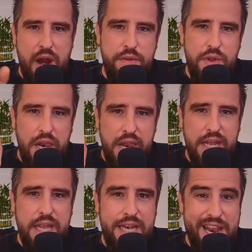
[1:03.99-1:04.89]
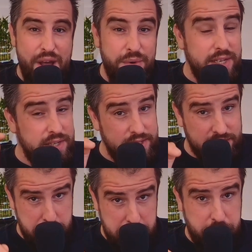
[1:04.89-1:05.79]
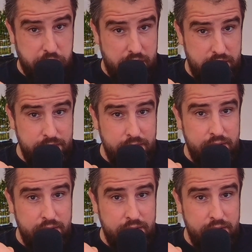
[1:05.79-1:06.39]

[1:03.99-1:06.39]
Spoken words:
I will link it down in the description